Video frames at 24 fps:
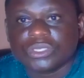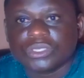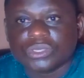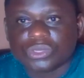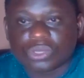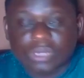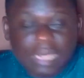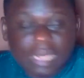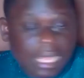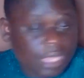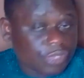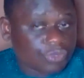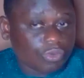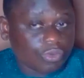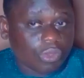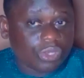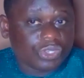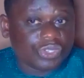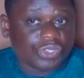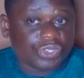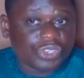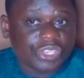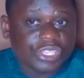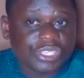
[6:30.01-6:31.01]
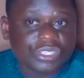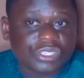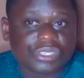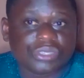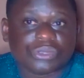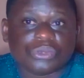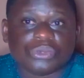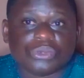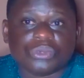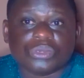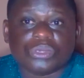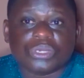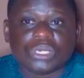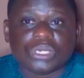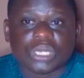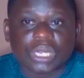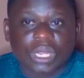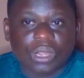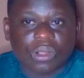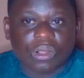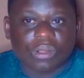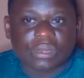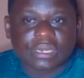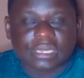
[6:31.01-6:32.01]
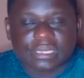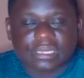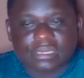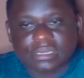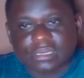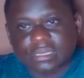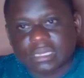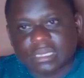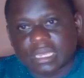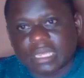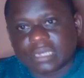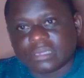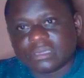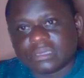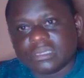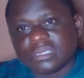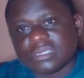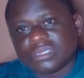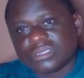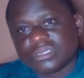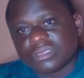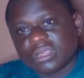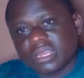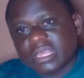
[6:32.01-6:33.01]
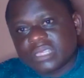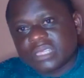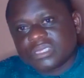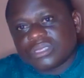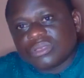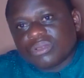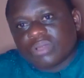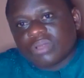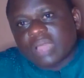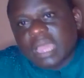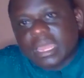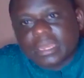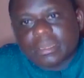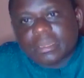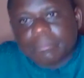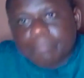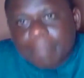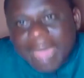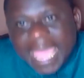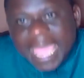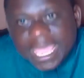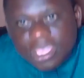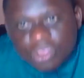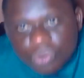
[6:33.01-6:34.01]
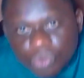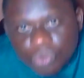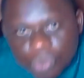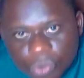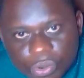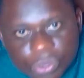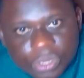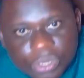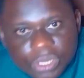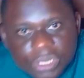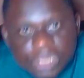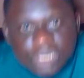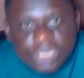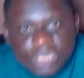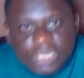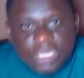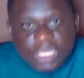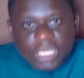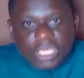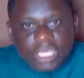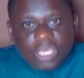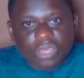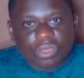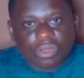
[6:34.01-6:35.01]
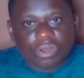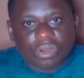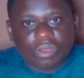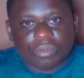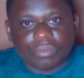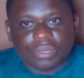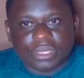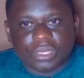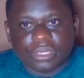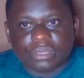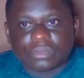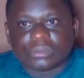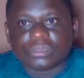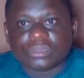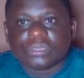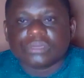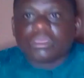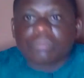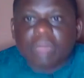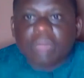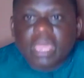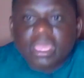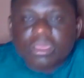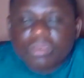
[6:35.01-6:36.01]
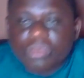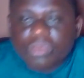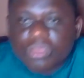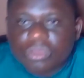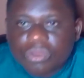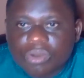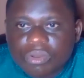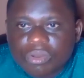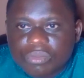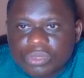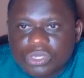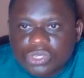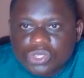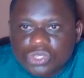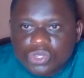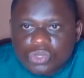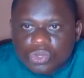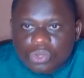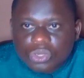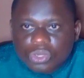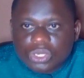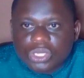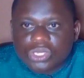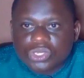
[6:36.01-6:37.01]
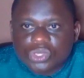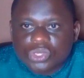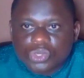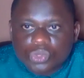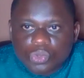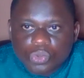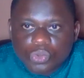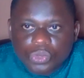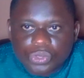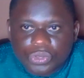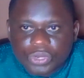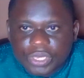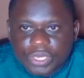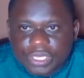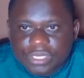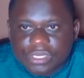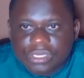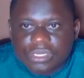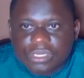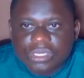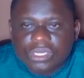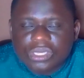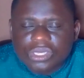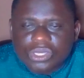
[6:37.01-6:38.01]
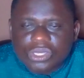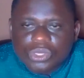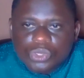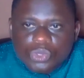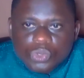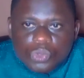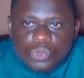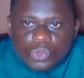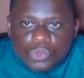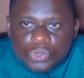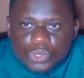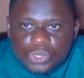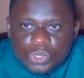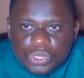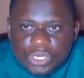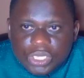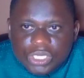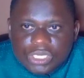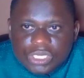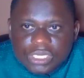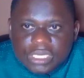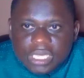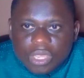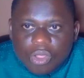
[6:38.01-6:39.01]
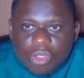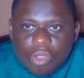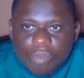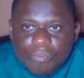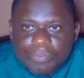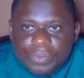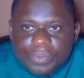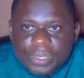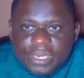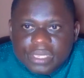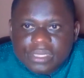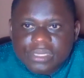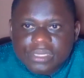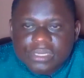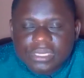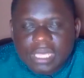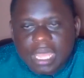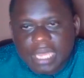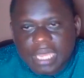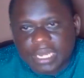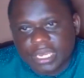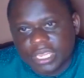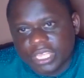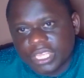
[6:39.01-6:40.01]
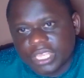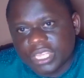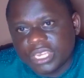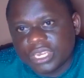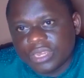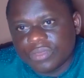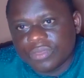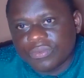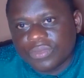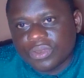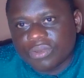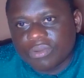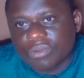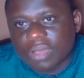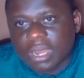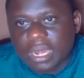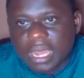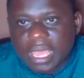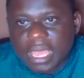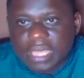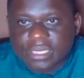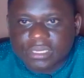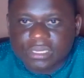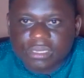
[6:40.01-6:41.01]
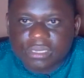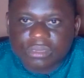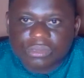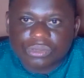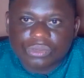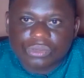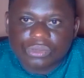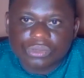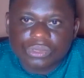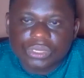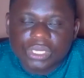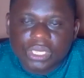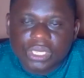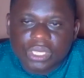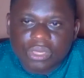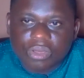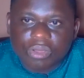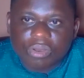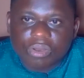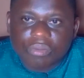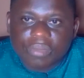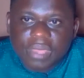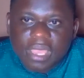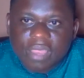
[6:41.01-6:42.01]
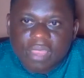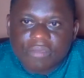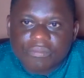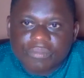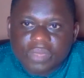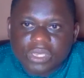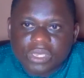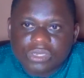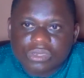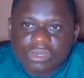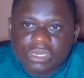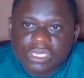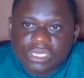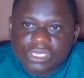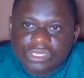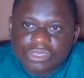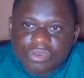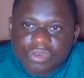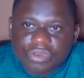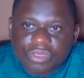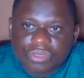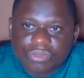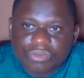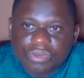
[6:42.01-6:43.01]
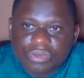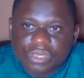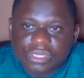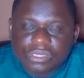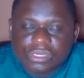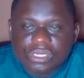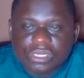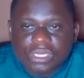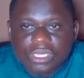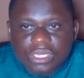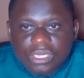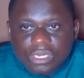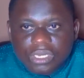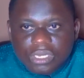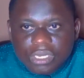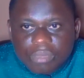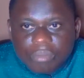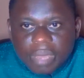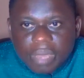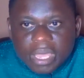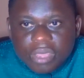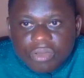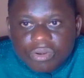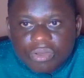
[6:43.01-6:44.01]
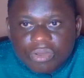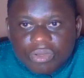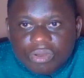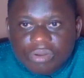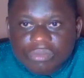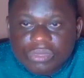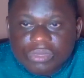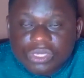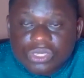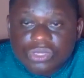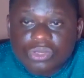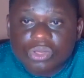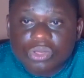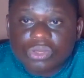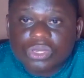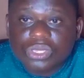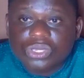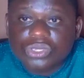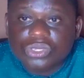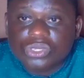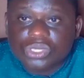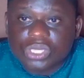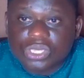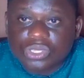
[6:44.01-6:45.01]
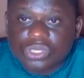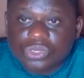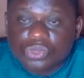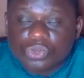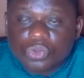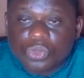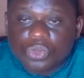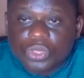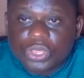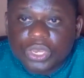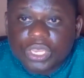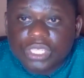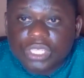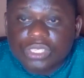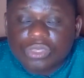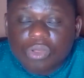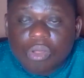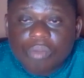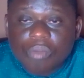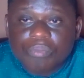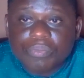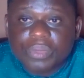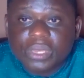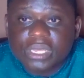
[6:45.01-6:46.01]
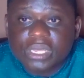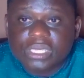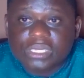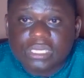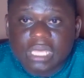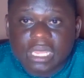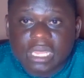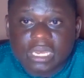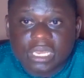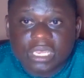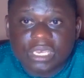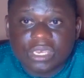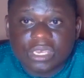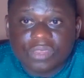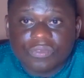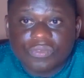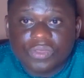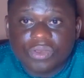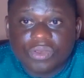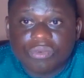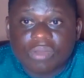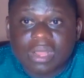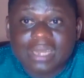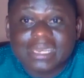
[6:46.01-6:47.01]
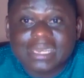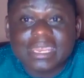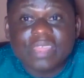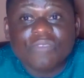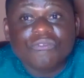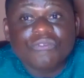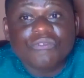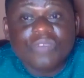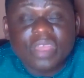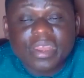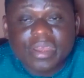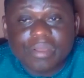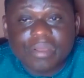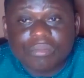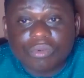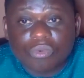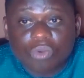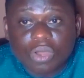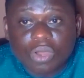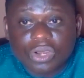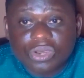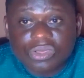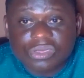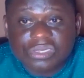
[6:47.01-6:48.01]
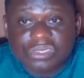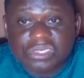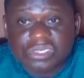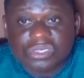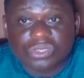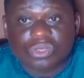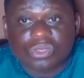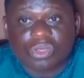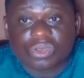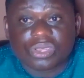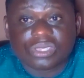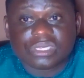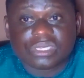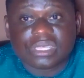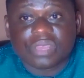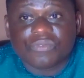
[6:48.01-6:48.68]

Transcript: So that is what you need to understand. So let's look at microeconomy. Microeconomics studies two units. Two units, the companies and the individual. I tell you, economy have majorly three units. The microeconomics studies the two unit, companies and individual. The variable, what does it study?